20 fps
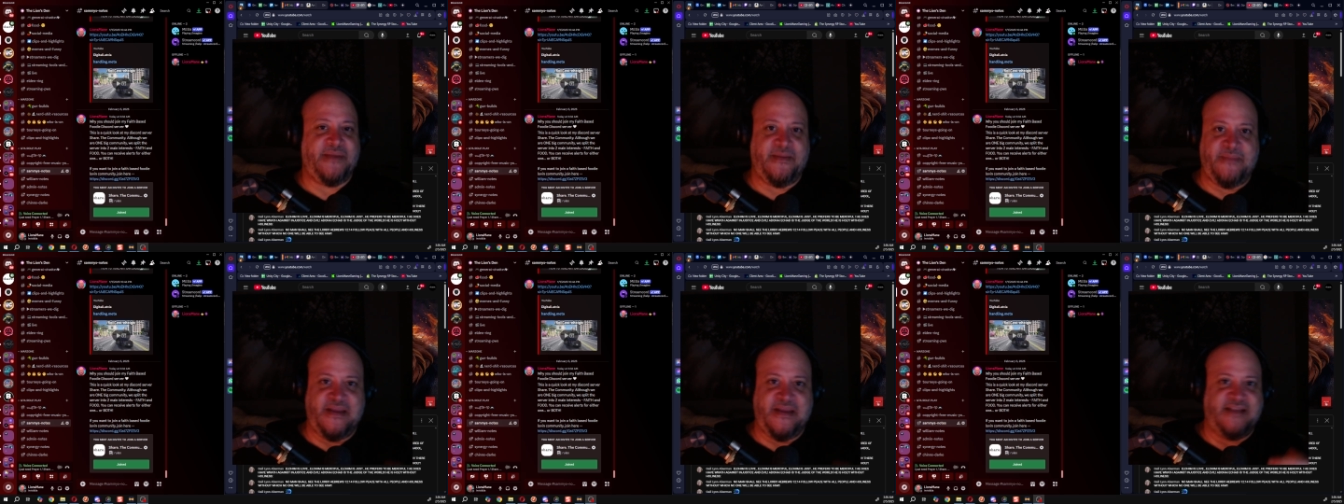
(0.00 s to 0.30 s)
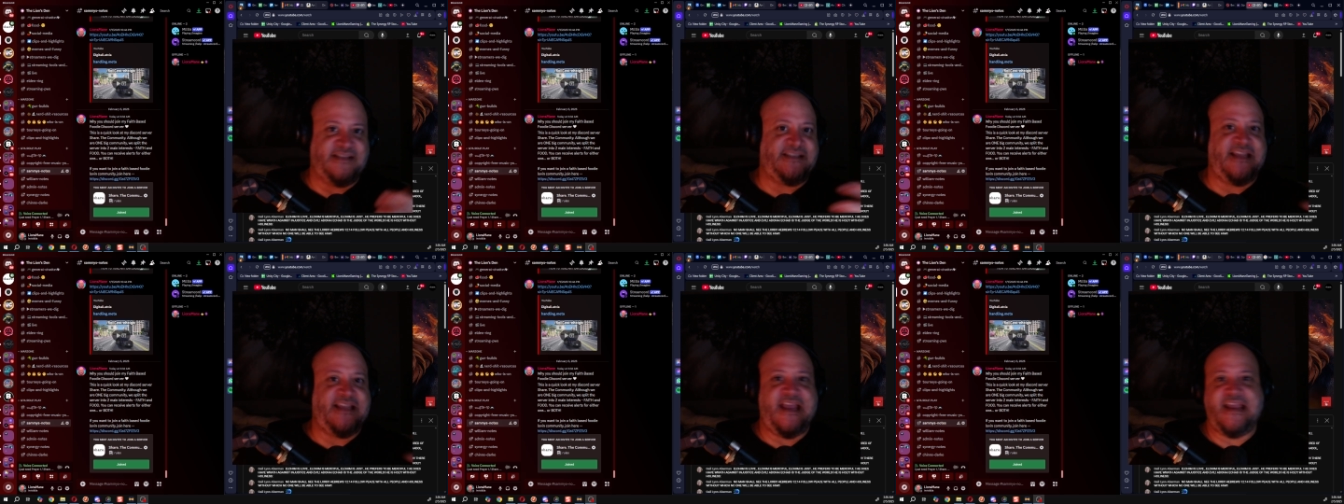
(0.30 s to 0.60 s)
It
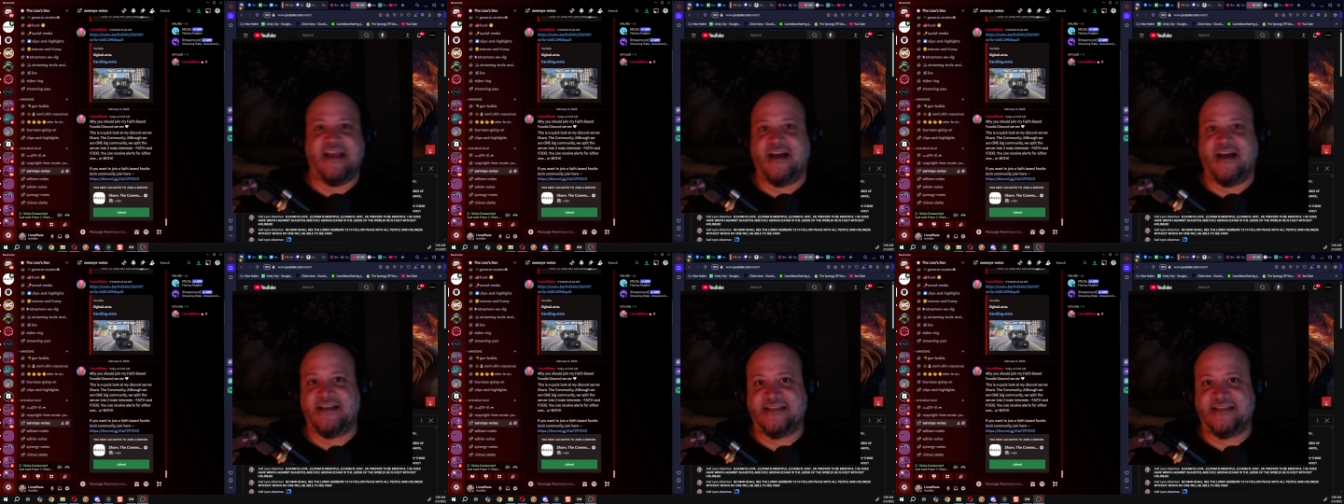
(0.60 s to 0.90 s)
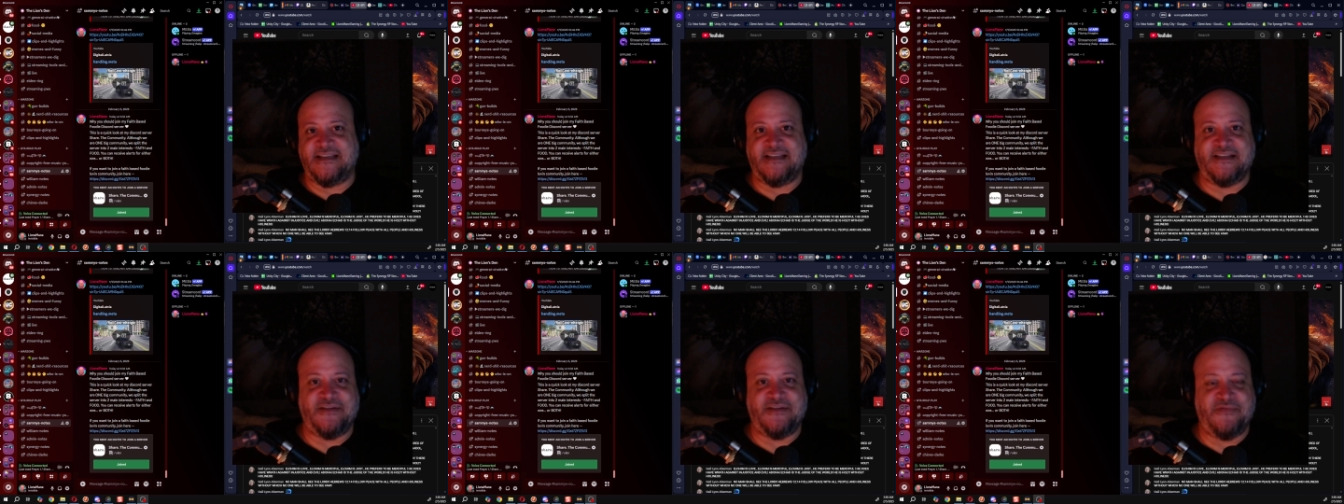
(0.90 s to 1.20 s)
means
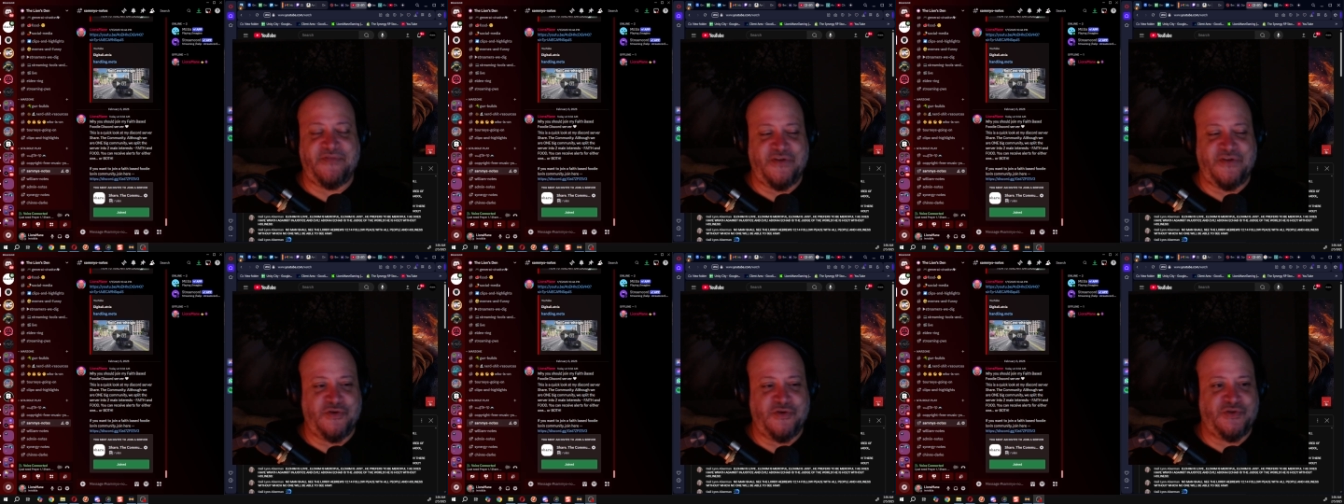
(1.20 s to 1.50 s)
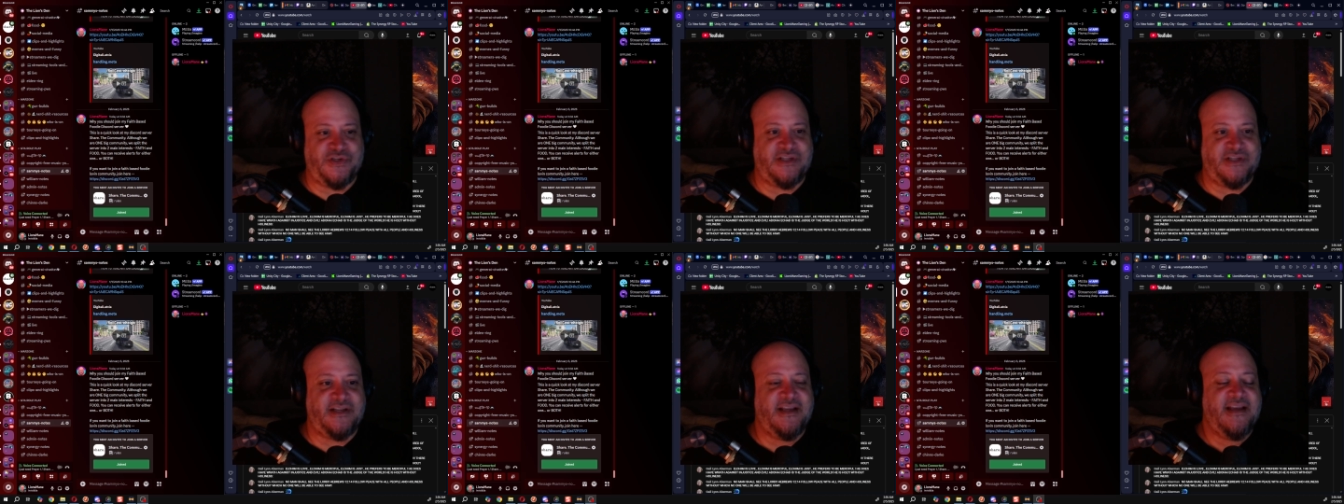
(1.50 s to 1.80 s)
chaos and
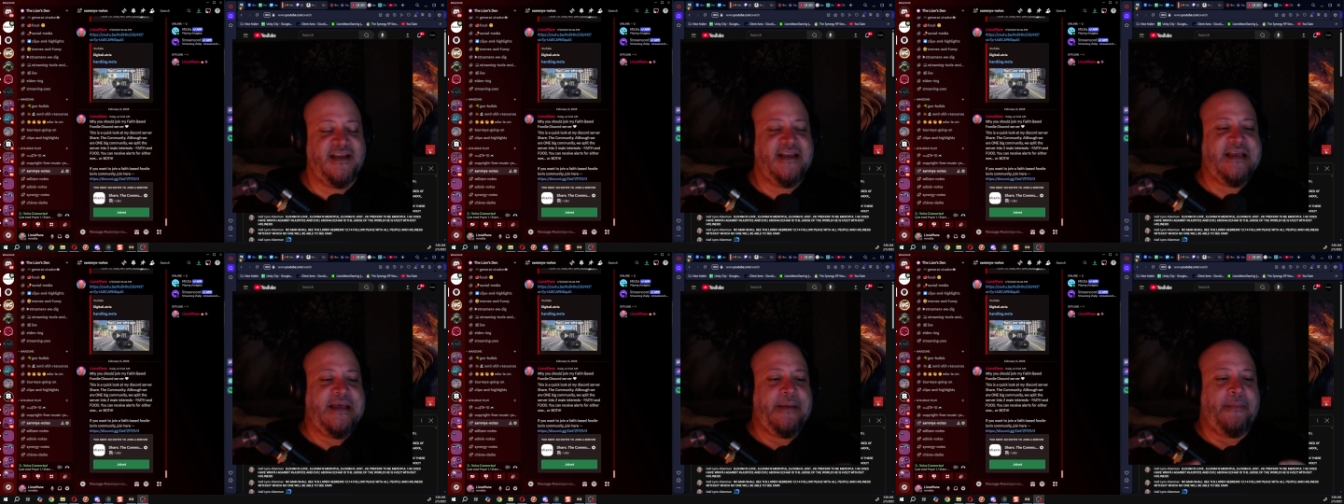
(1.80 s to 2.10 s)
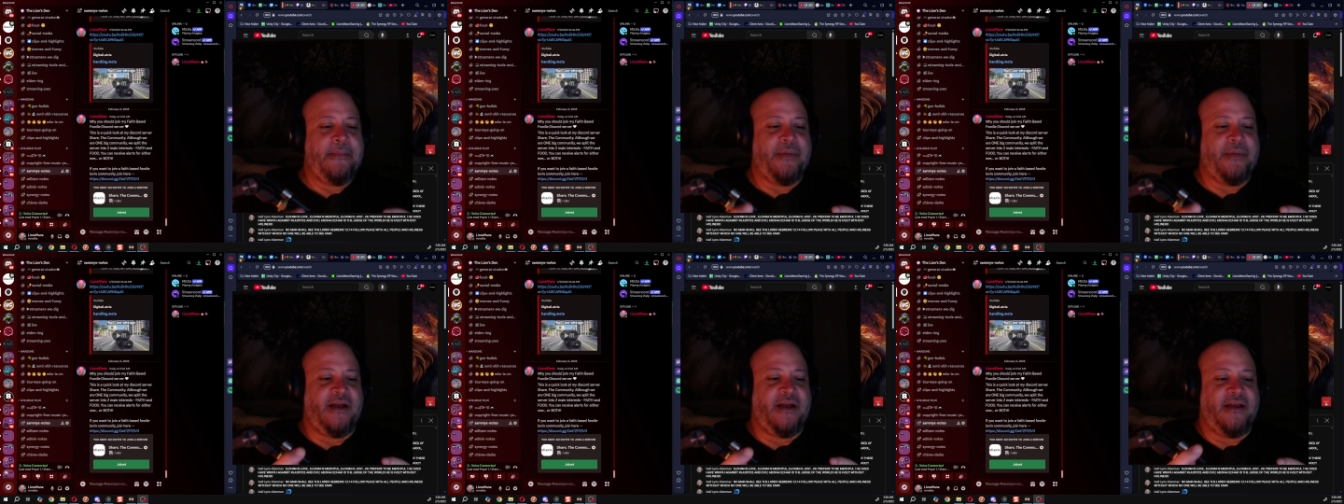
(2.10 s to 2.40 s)
confusion,
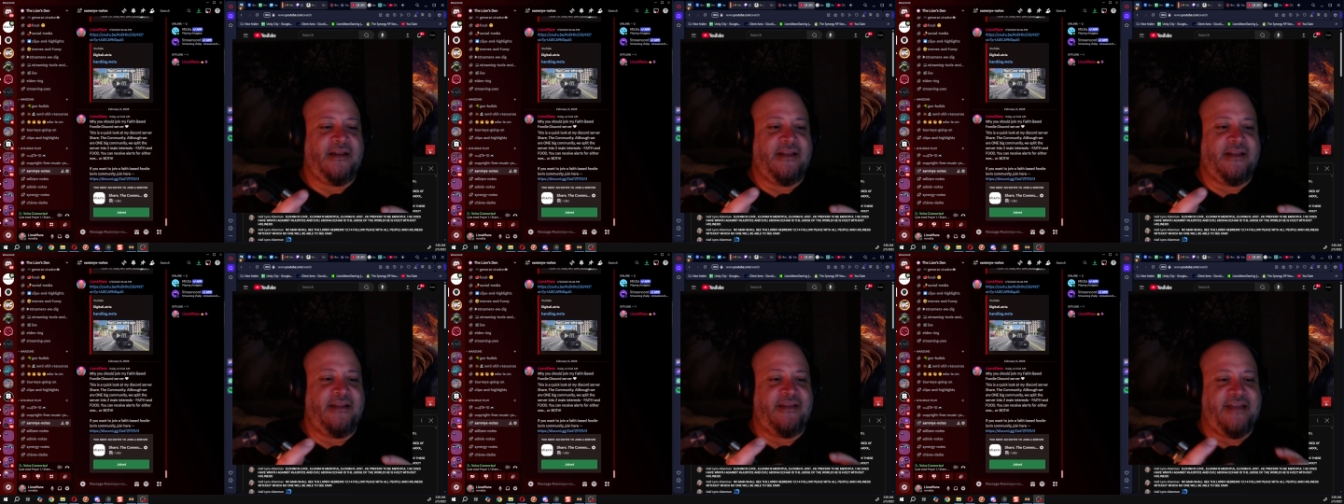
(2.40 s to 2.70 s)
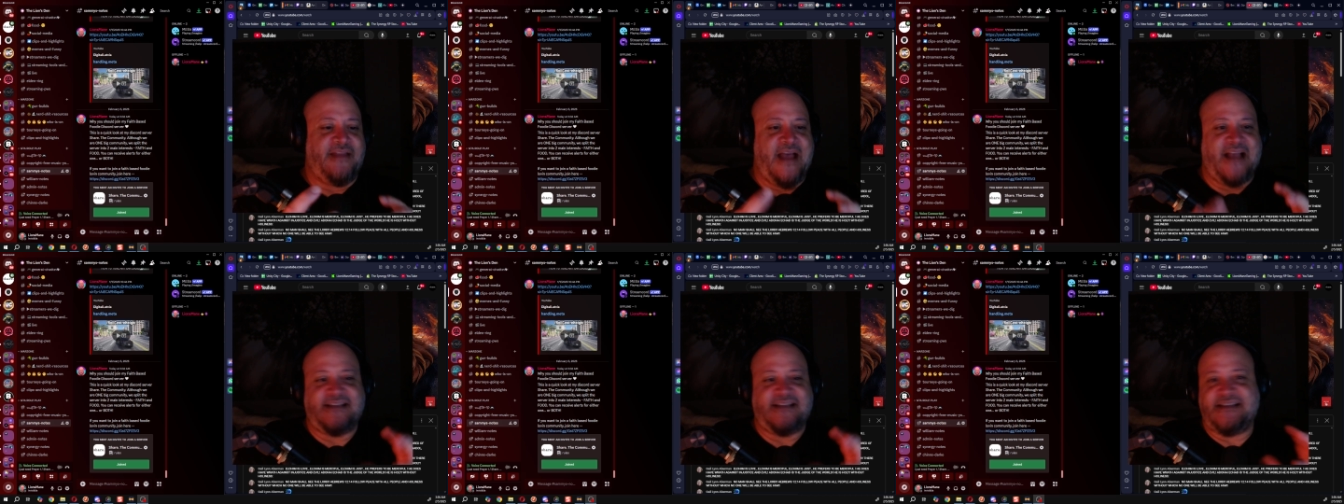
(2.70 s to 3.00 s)
but
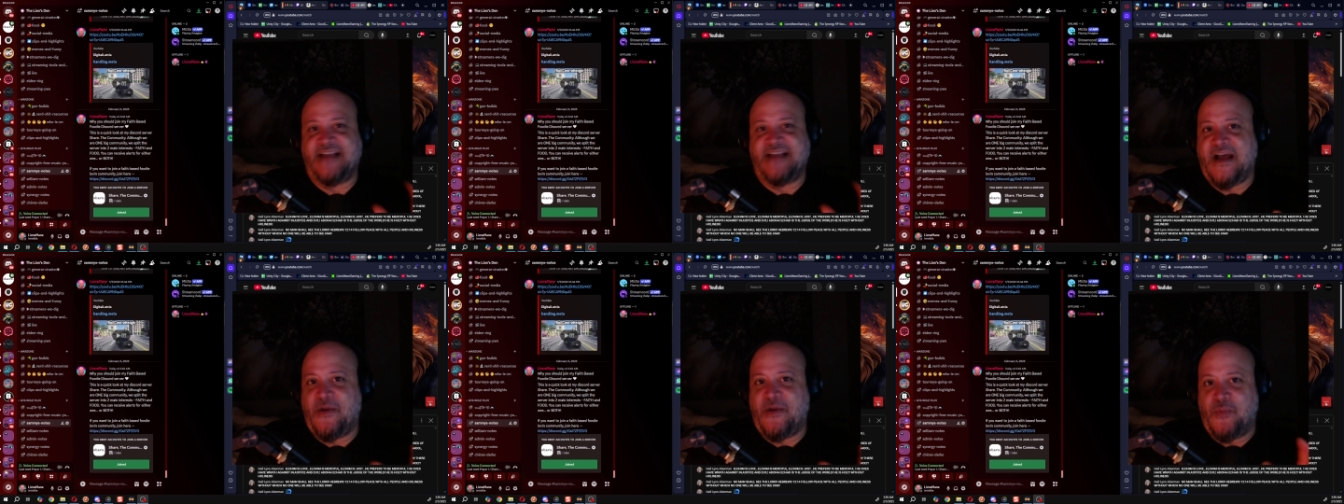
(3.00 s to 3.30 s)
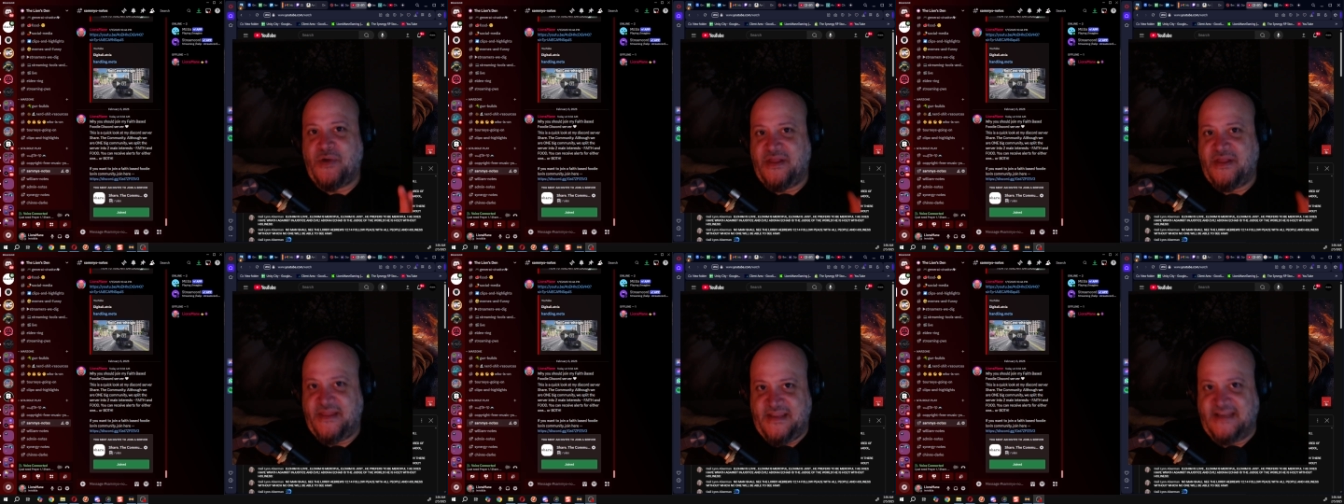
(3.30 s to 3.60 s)
that's not
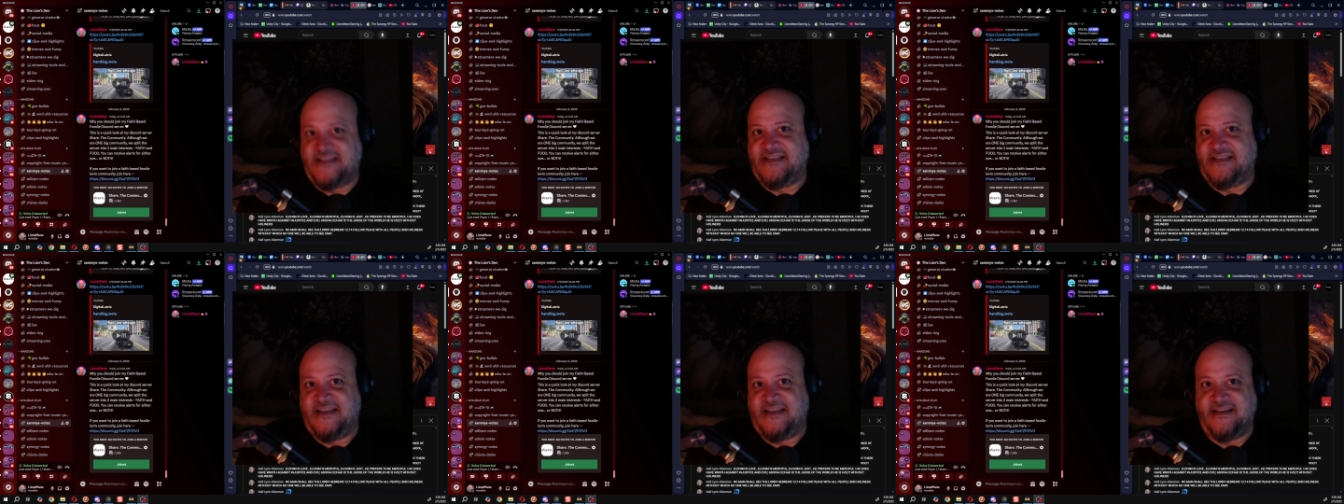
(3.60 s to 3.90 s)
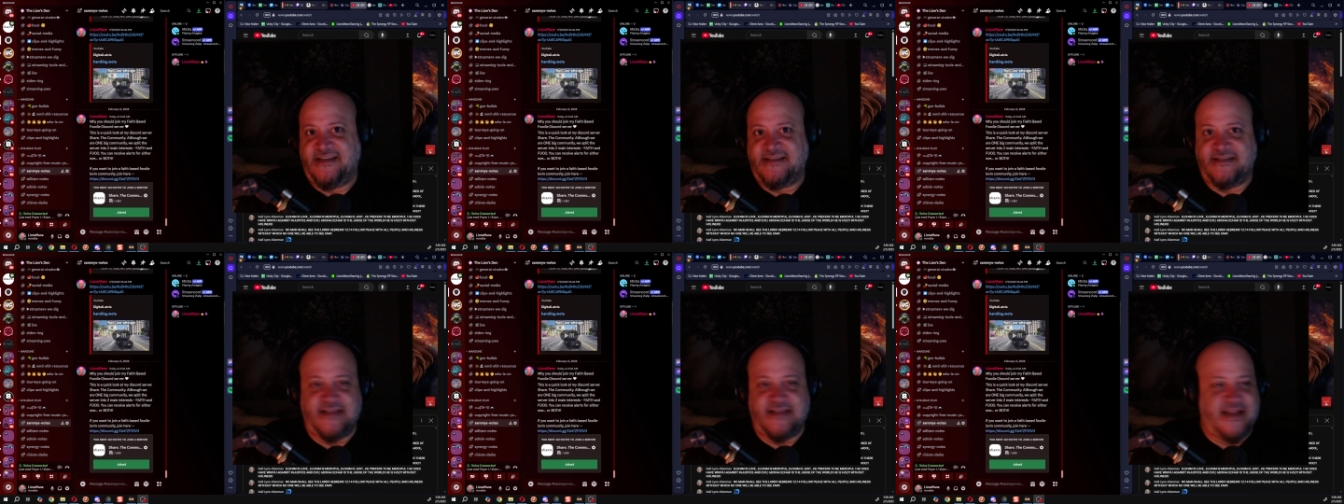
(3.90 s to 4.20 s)
what this is.